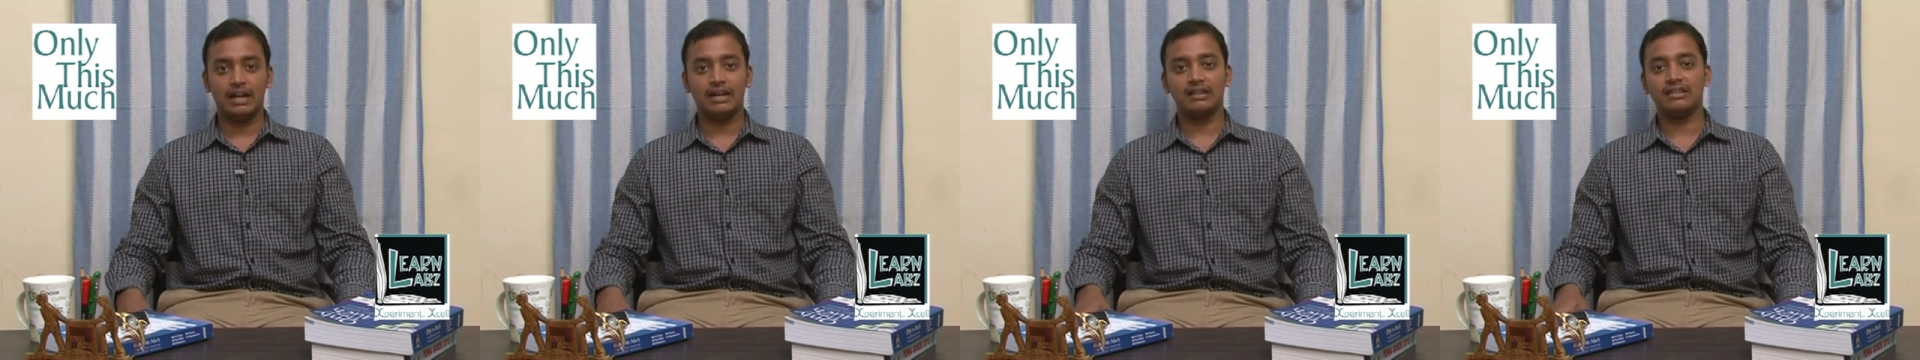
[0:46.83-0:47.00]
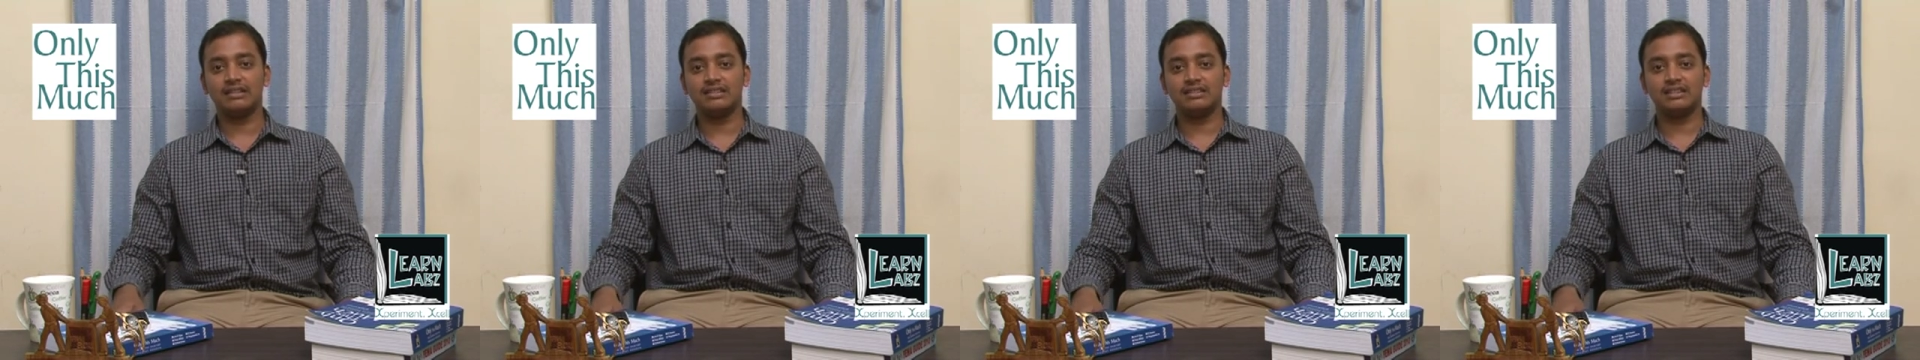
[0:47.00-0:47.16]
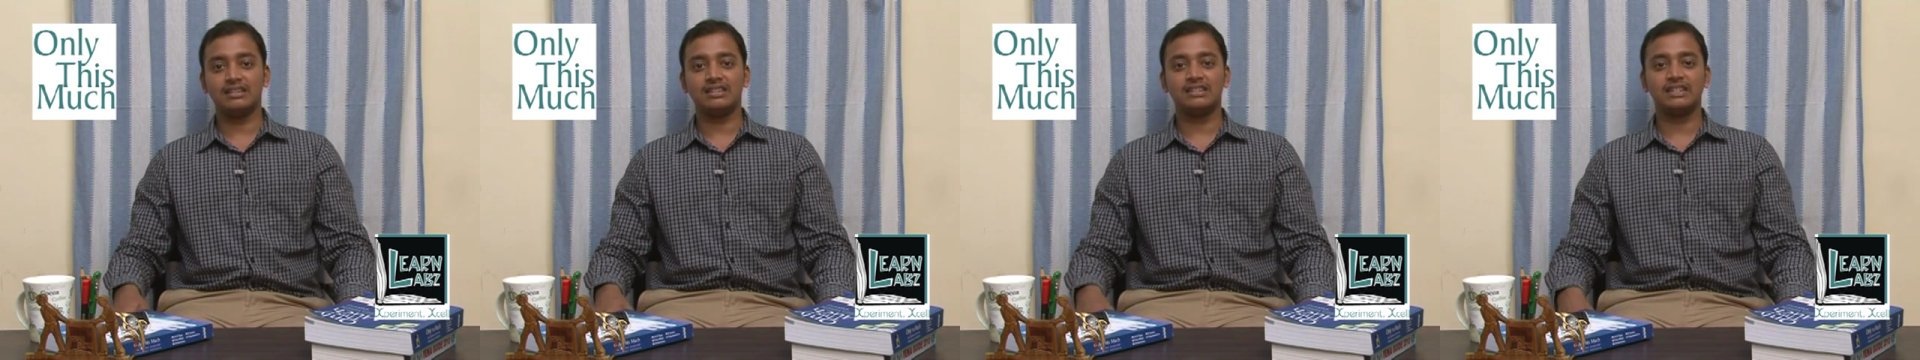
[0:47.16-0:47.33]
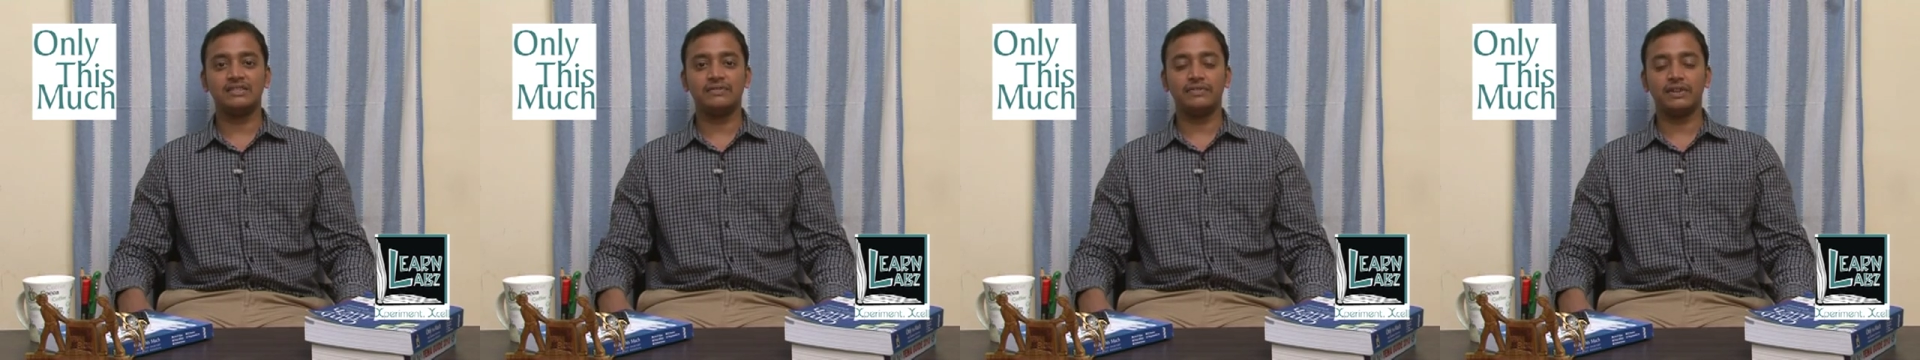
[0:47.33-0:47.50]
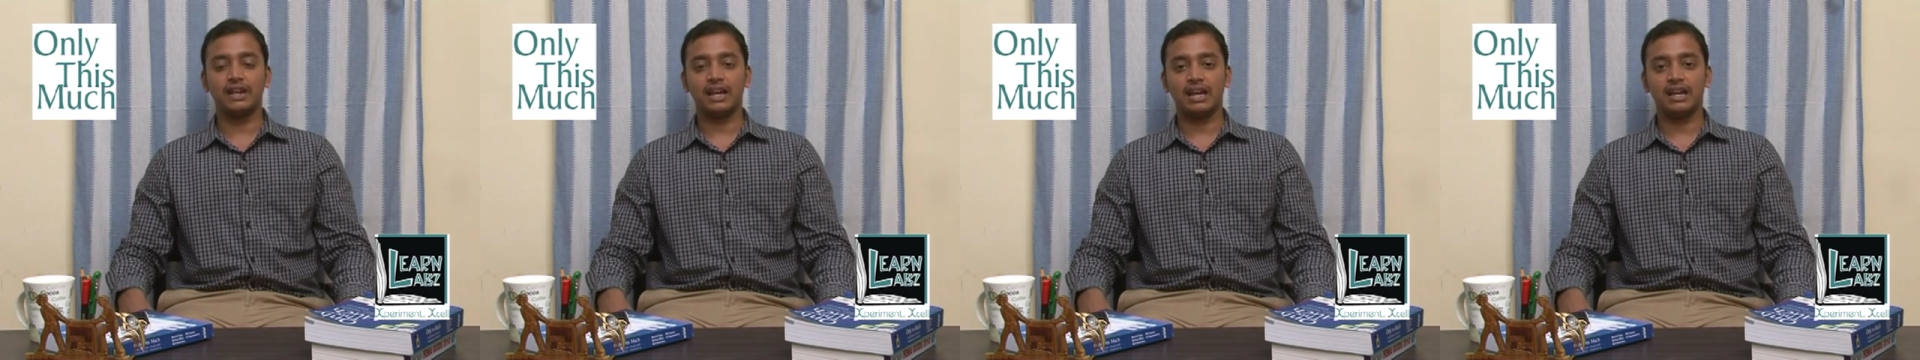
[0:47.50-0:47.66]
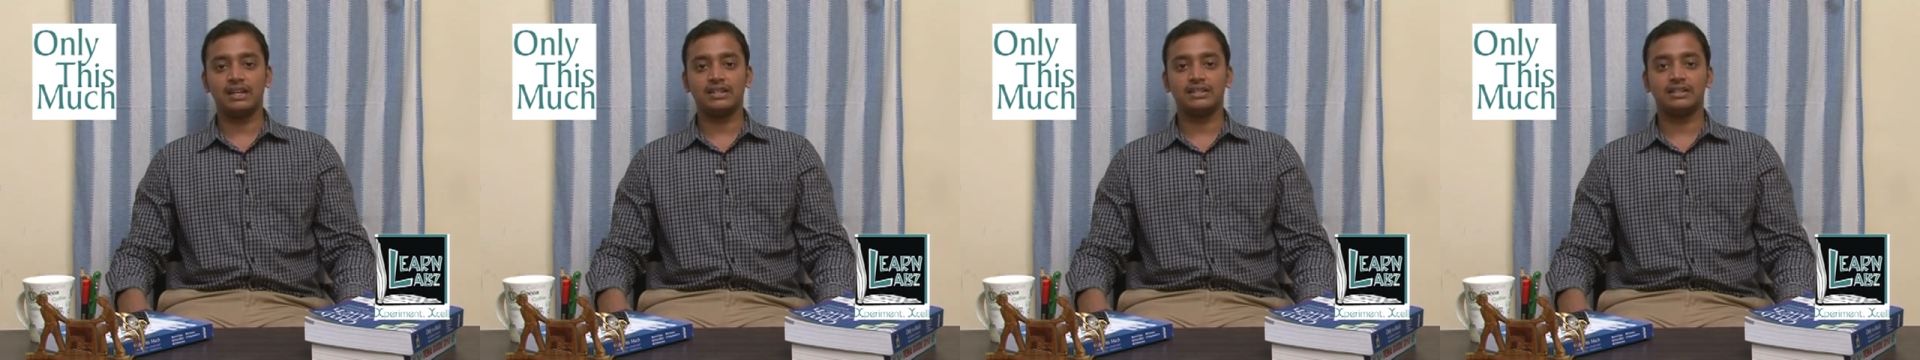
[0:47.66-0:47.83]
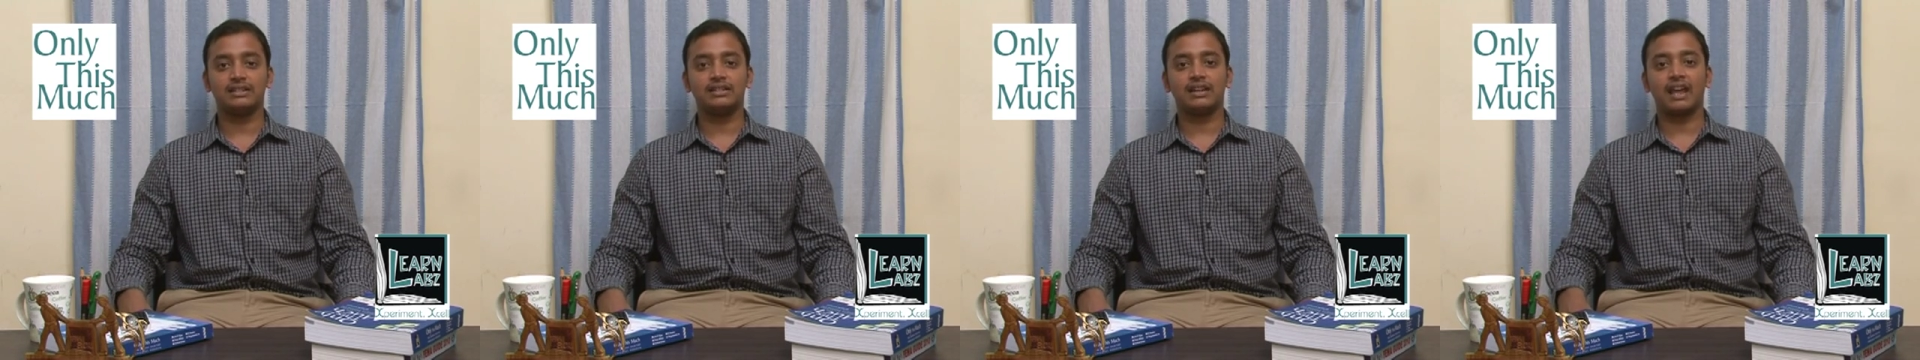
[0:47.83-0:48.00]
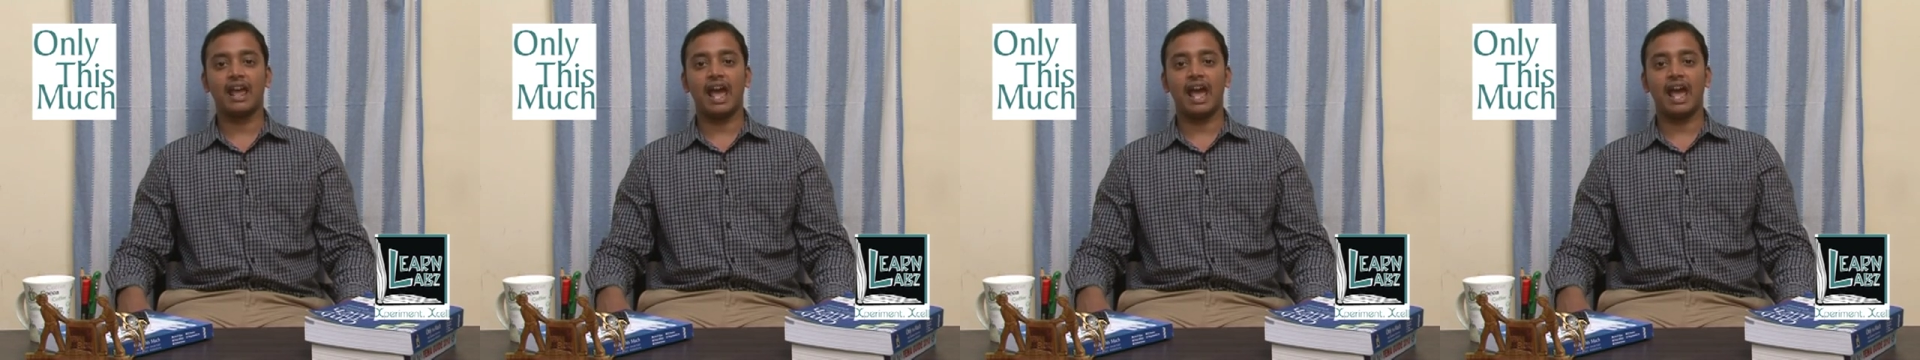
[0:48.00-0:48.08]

and the justification